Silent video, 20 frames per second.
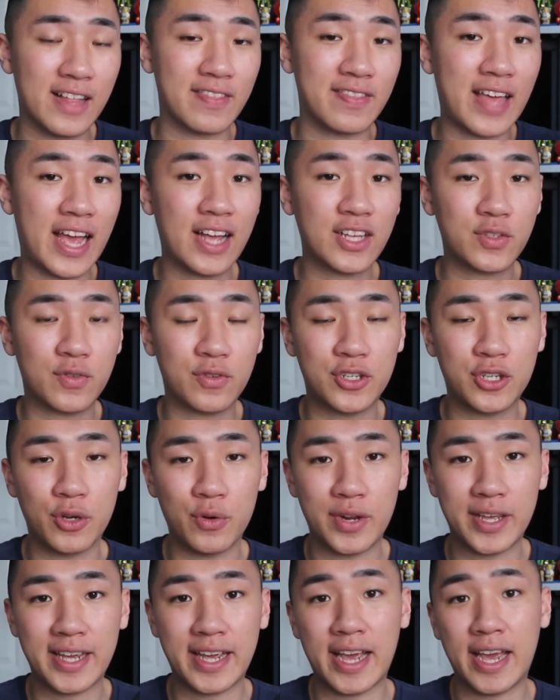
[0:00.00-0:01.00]
Thanks for
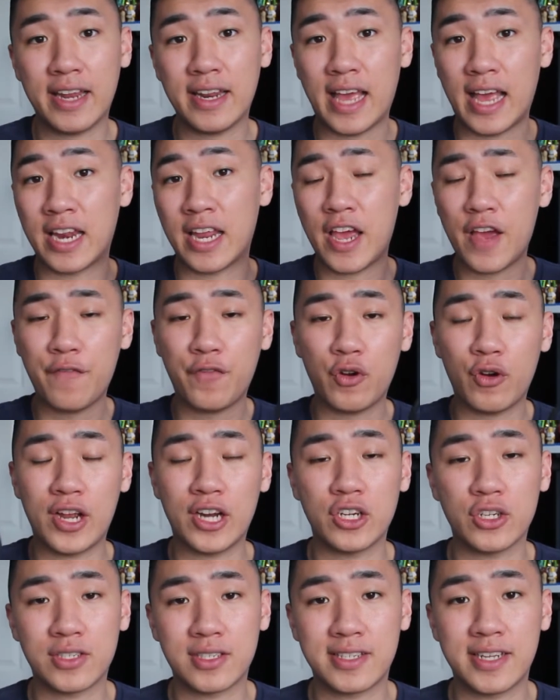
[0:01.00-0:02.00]
tuning in, and if you're
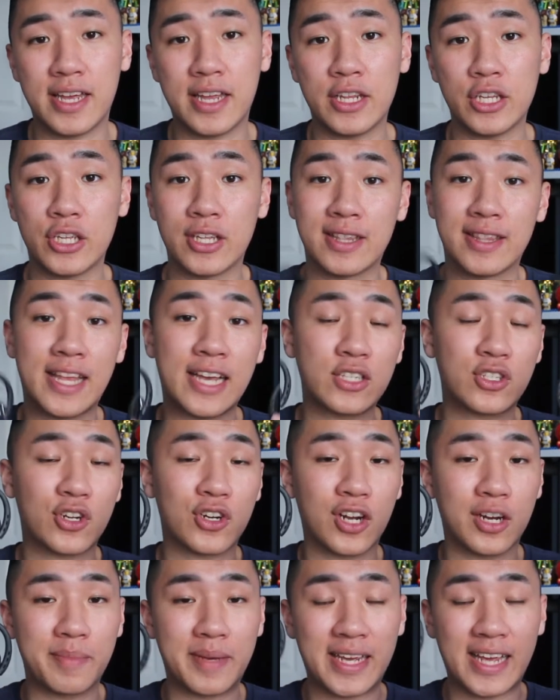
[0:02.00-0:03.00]
interested, links are
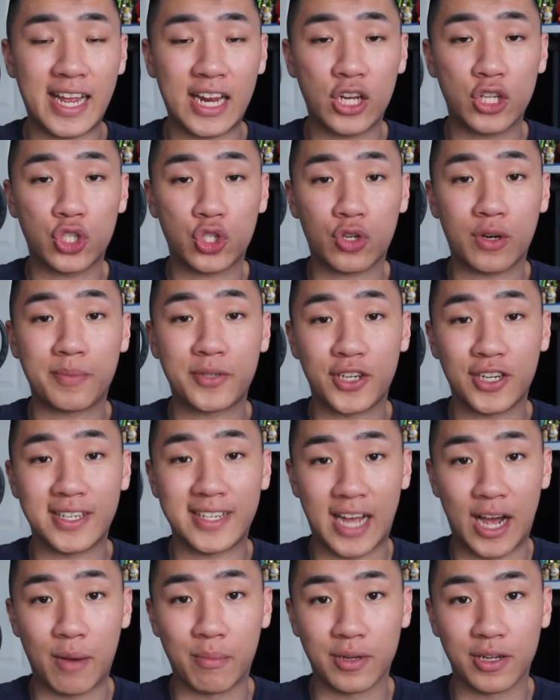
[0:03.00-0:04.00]
going to be in the description
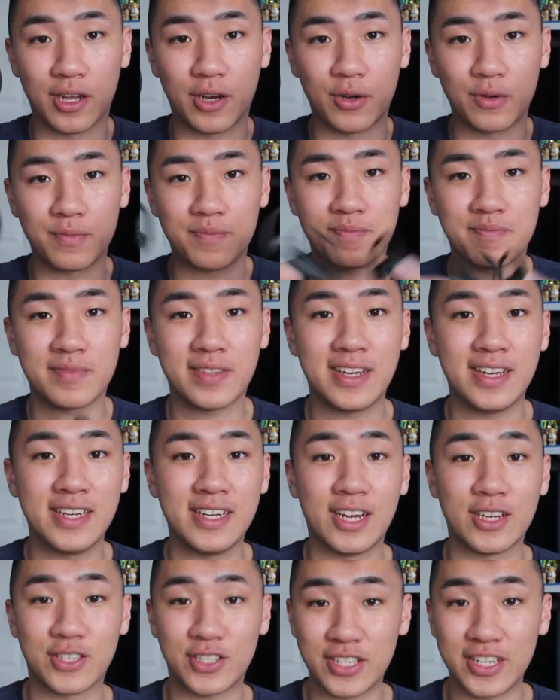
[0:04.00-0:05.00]
down below.
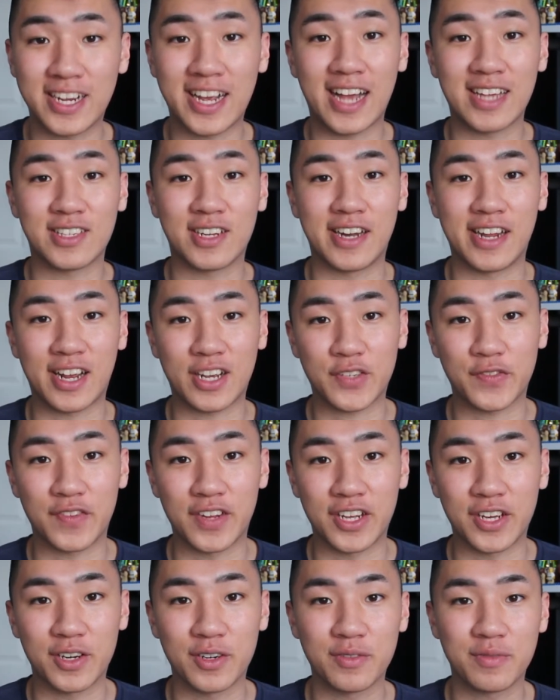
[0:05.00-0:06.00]
I'll see you guys in the next
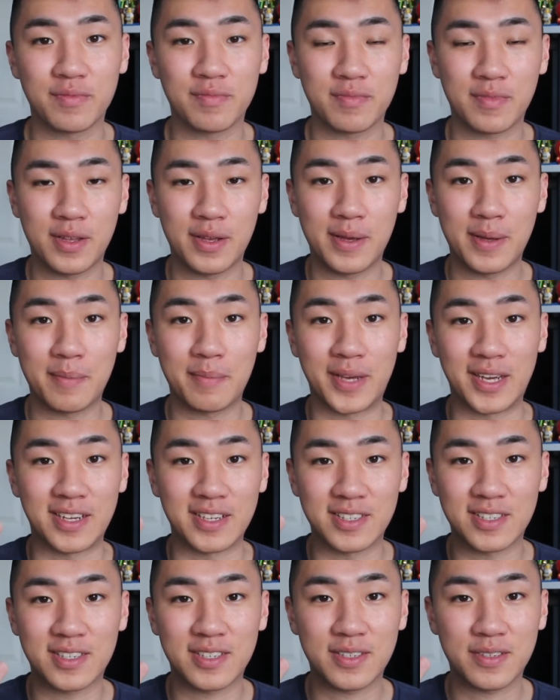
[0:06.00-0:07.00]
video.
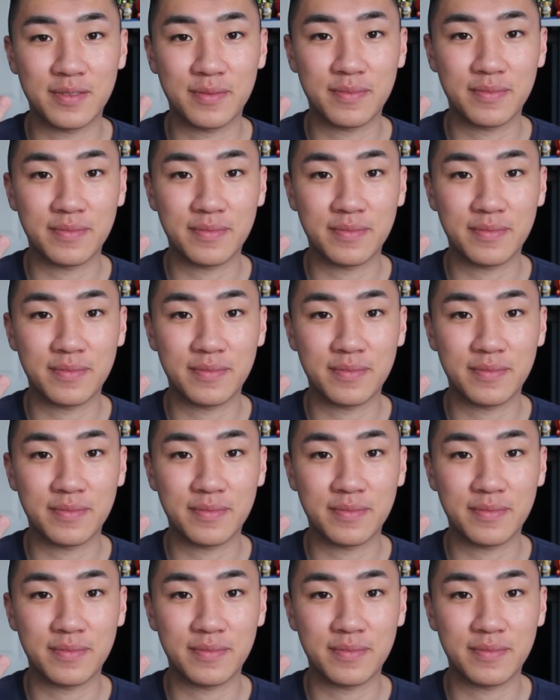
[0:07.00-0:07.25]
Peace.